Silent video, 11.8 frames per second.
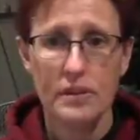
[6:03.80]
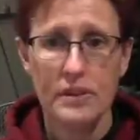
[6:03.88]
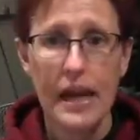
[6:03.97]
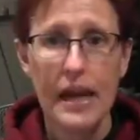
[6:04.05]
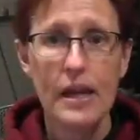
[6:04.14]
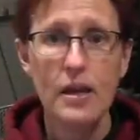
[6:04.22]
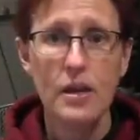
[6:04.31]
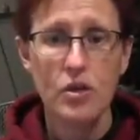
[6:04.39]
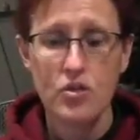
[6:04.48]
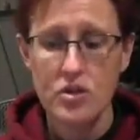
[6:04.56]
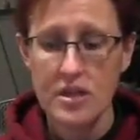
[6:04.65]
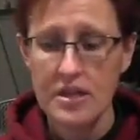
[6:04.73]
day
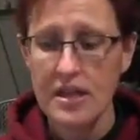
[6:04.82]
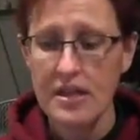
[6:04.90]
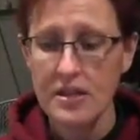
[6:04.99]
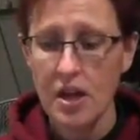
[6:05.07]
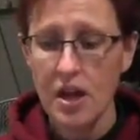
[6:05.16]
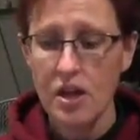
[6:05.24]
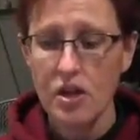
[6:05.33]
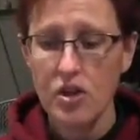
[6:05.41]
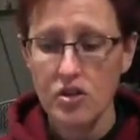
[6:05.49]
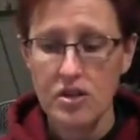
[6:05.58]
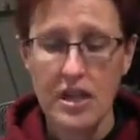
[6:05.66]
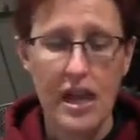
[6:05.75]
using this,
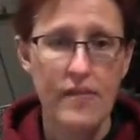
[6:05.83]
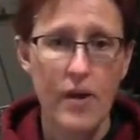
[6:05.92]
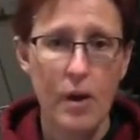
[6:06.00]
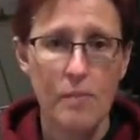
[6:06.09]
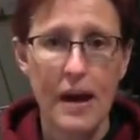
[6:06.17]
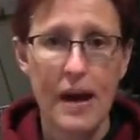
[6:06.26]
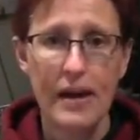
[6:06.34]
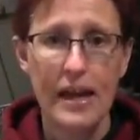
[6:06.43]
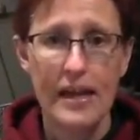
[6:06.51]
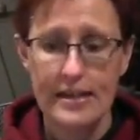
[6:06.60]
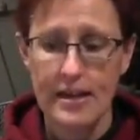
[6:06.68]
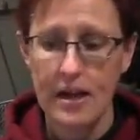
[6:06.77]
you'll save about
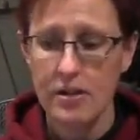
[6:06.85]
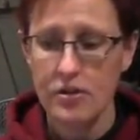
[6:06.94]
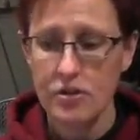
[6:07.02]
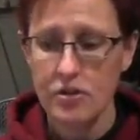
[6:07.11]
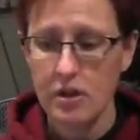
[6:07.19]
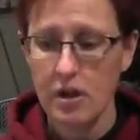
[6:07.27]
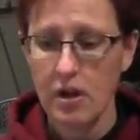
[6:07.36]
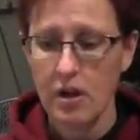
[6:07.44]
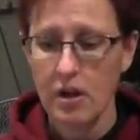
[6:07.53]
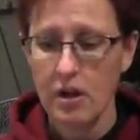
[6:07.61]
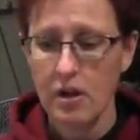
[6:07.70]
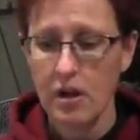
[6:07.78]
$8,
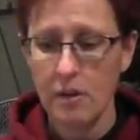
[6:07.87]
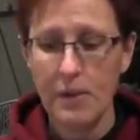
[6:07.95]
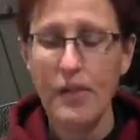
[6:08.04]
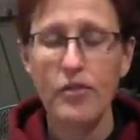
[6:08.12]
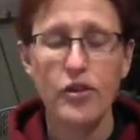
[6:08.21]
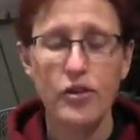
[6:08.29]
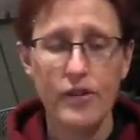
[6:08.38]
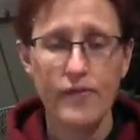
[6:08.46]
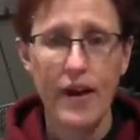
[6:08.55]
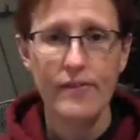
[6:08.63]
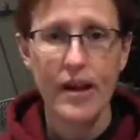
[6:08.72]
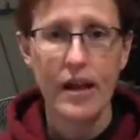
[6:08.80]
about
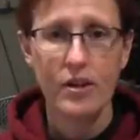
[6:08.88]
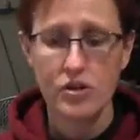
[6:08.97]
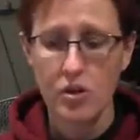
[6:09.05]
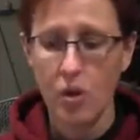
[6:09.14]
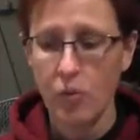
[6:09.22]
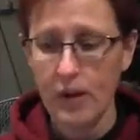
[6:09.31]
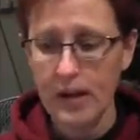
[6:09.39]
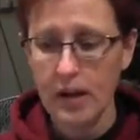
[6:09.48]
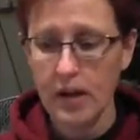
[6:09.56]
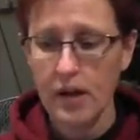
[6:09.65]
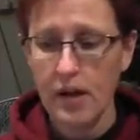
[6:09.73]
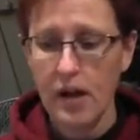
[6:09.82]
$35 a week.
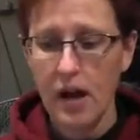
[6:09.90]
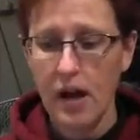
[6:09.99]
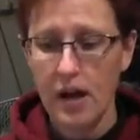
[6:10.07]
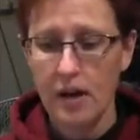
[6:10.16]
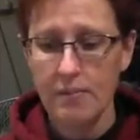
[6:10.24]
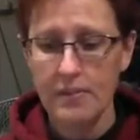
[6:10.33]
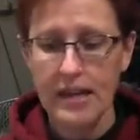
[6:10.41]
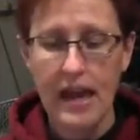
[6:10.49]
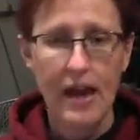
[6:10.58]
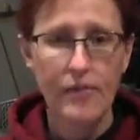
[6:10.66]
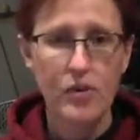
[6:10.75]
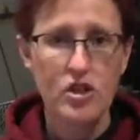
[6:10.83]
The
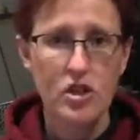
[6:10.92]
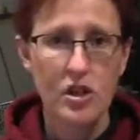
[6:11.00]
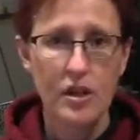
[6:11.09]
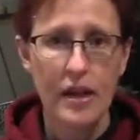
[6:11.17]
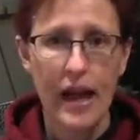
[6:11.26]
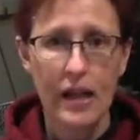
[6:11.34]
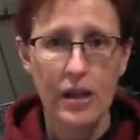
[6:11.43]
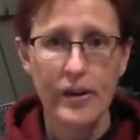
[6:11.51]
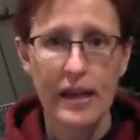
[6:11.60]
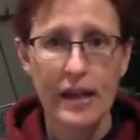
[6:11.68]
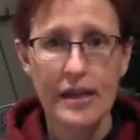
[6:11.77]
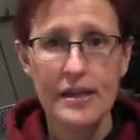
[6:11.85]
average
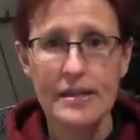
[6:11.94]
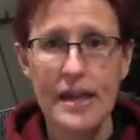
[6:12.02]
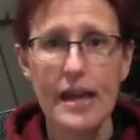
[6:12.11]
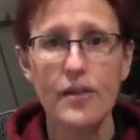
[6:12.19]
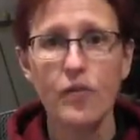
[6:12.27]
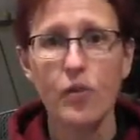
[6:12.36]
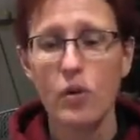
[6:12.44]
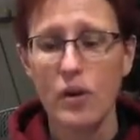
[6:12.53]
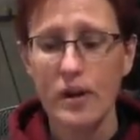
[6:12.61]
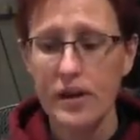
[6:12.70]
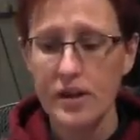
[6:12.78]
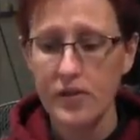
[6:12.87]
caloric intake for
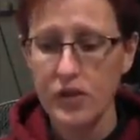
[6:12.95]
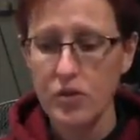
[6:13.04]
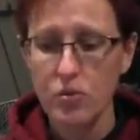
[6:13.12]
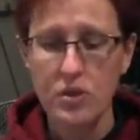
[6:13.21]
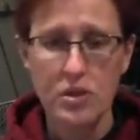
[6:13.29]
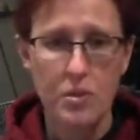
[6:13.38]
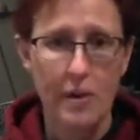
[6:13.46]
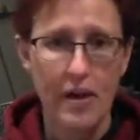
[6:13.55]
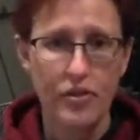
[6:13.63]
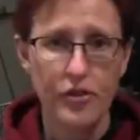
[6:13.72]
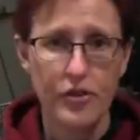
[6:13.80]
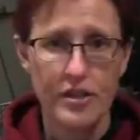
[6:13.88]
an individual is
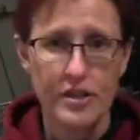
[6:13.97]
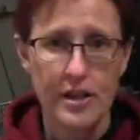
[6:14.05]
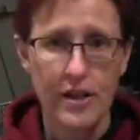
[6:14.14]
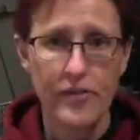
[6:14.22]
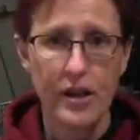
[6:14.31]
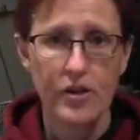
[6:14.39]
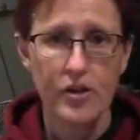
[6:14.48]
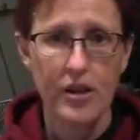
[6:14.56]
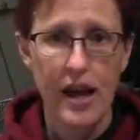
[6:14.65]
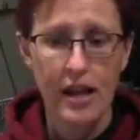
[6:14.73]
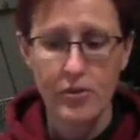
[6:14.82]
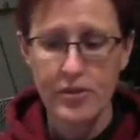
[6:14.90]
about 3,700
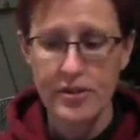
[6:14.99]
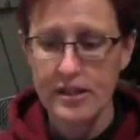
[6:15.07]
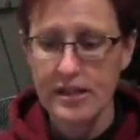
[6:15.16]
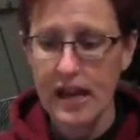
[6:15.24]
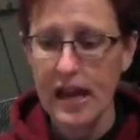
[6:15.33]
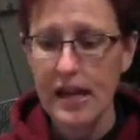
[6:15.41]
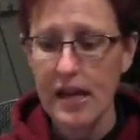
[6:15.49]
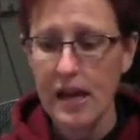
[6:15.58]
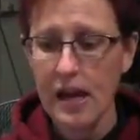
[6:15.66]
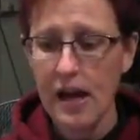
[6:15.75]
calories a day,